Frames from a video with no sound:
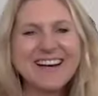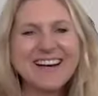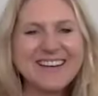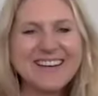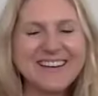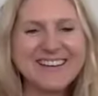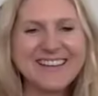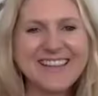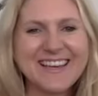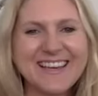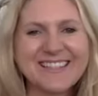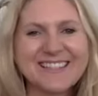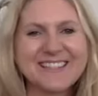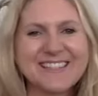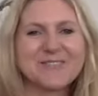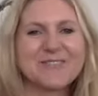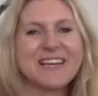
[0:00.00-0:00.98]
Oh,
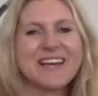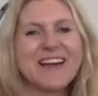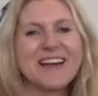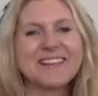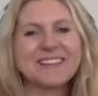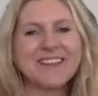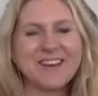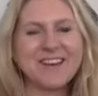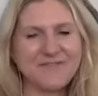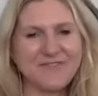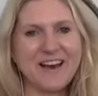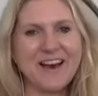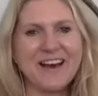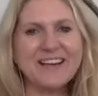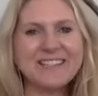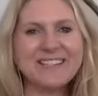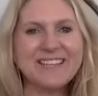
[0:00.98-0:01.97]
that's sweet. I love
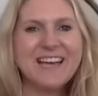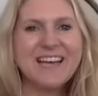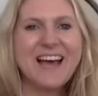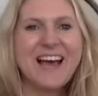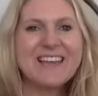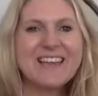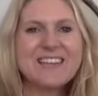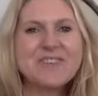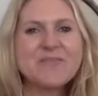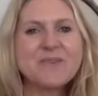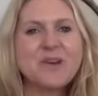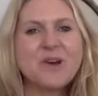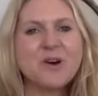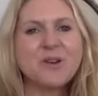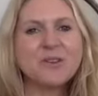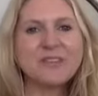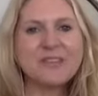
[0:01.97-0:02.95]
that. I think we
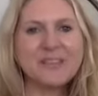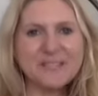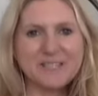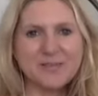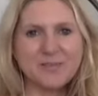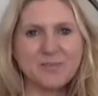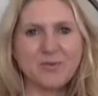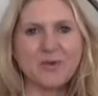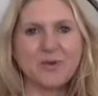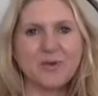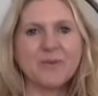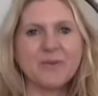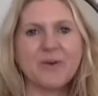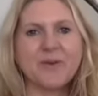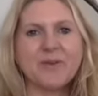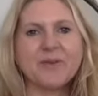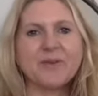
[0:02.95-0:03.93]
all need a supporter,
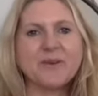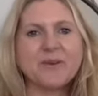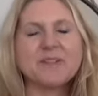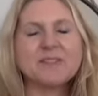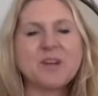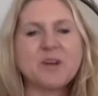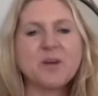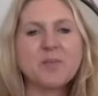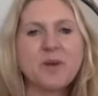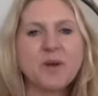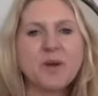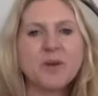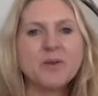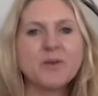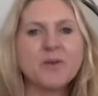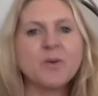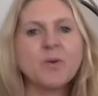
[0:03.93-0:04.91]
whether it's our
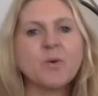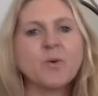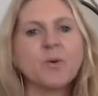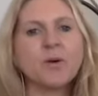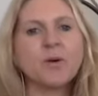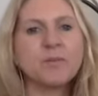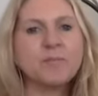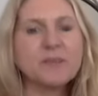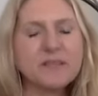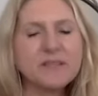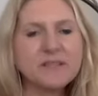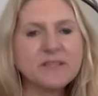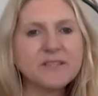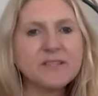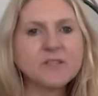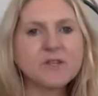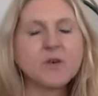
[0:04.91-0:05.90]
partner or a
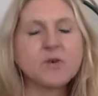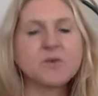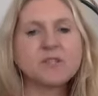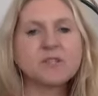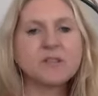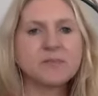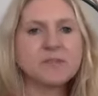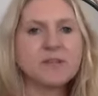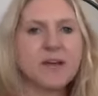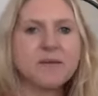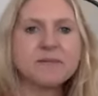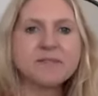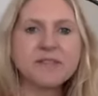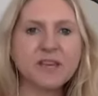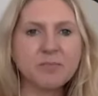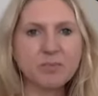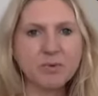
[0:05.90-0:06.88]
business coach
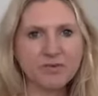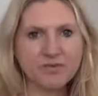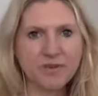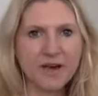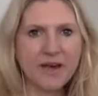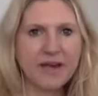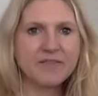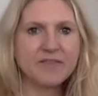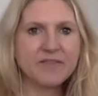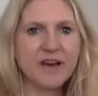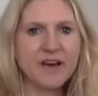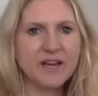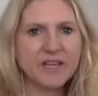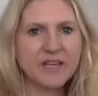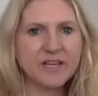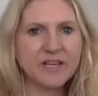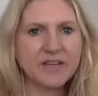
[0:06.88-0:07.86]
sometimes can provide
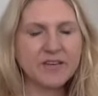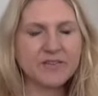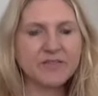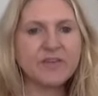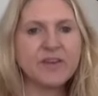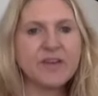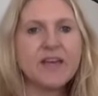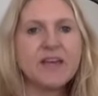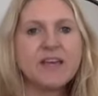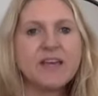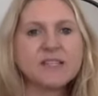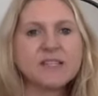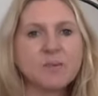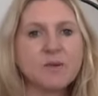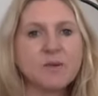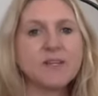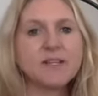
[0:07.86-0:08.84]
that if
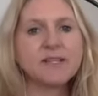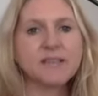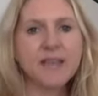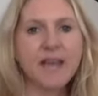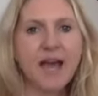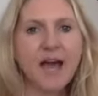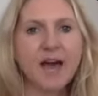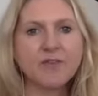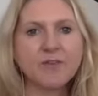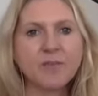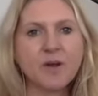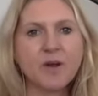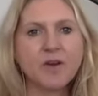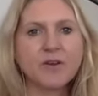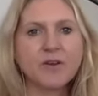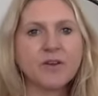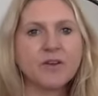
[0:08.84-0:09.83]
someone doesn't have a
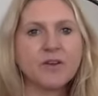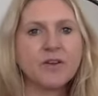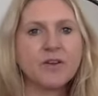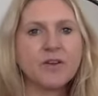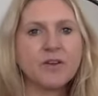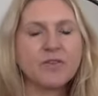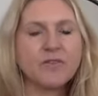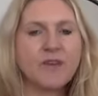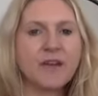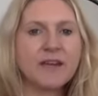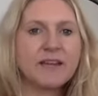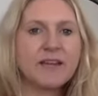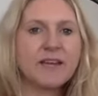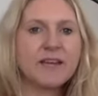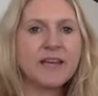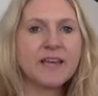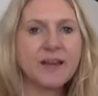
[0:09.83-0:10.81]
partner. You know,
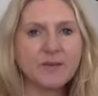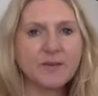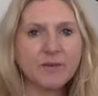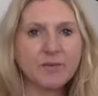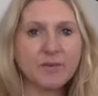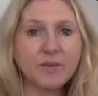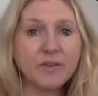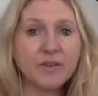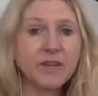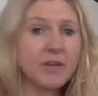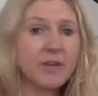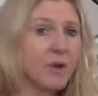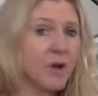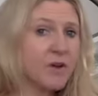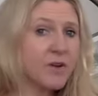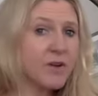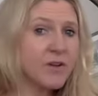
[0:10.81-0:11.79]
finding accountability
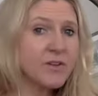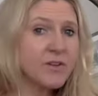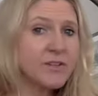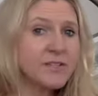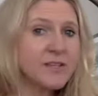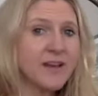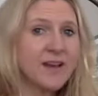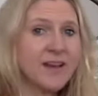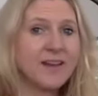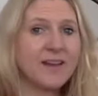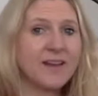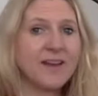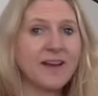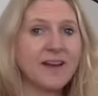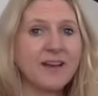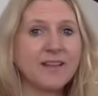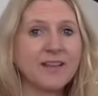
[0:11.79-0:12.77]
partners. I,
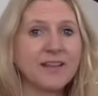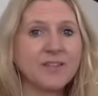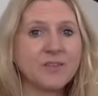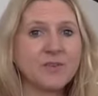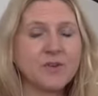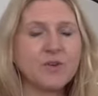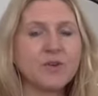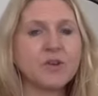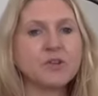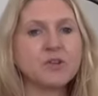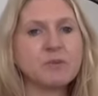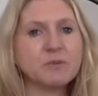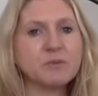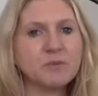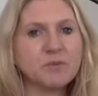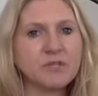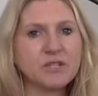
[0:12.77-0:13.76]
I like to encourage
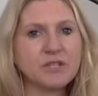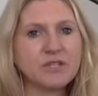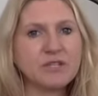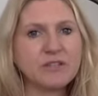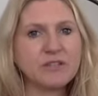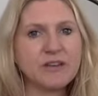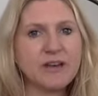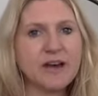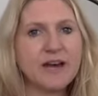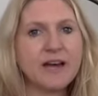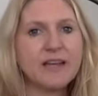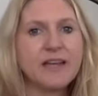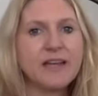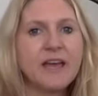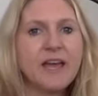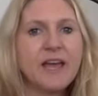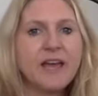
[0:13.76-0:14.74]
people to do that.
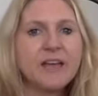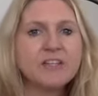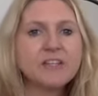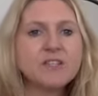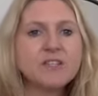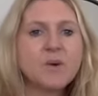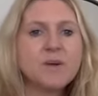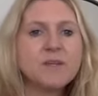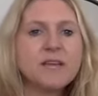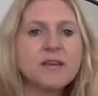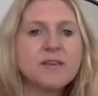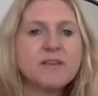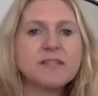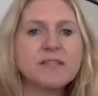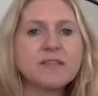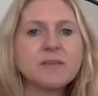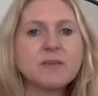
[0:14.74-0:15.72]
Just always
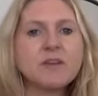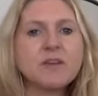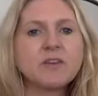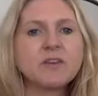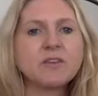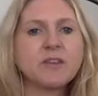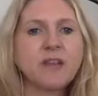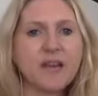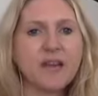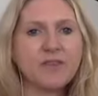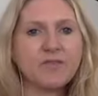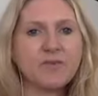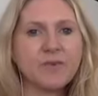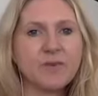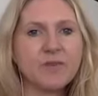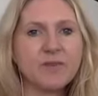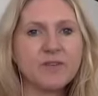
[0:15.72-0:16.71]
having someone in your life
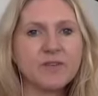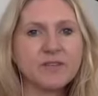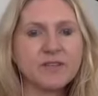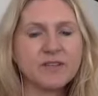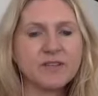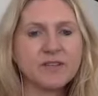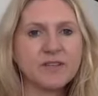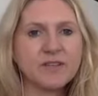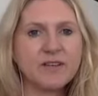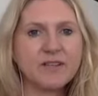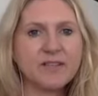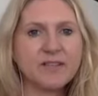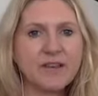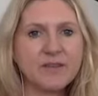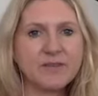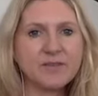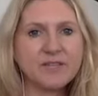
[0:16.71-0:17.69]
when there's a, a
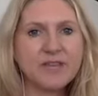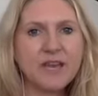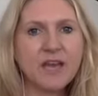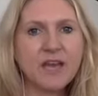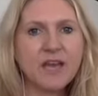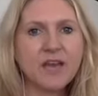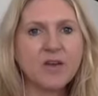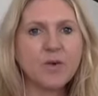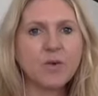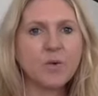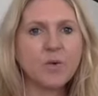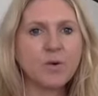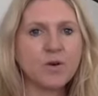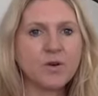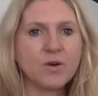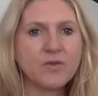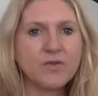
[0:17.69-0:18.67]
down day
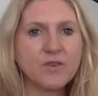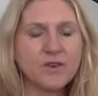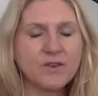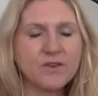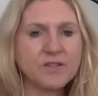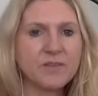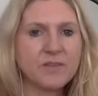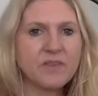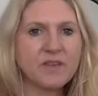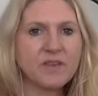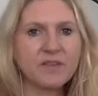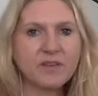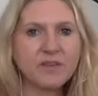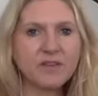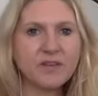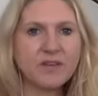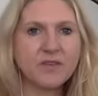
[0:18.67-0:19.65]
or there's something
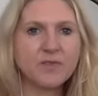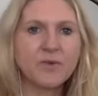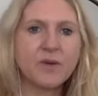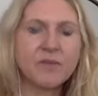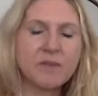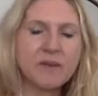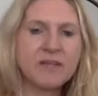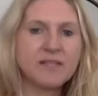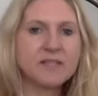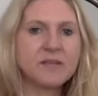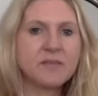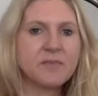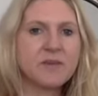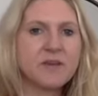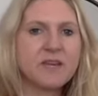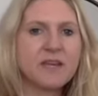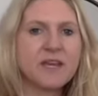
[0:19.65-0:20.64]
that you need to run by
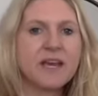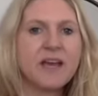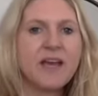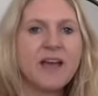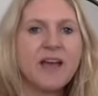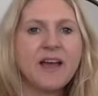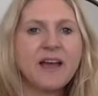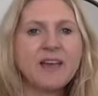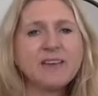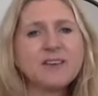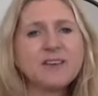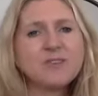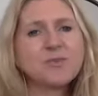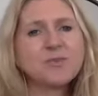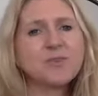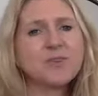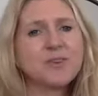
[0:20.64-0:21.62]
somebody. I think
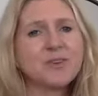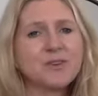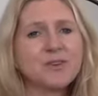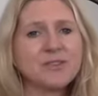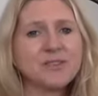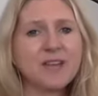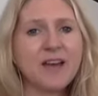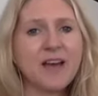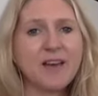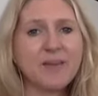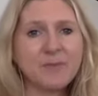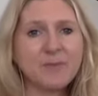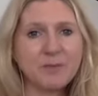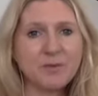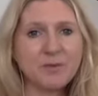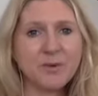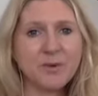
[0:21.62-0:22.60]
it's really good to have
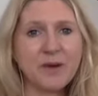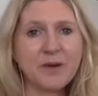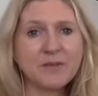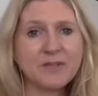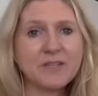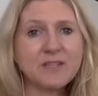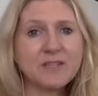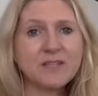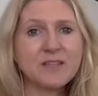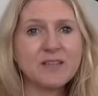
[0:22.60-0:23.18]
people around us.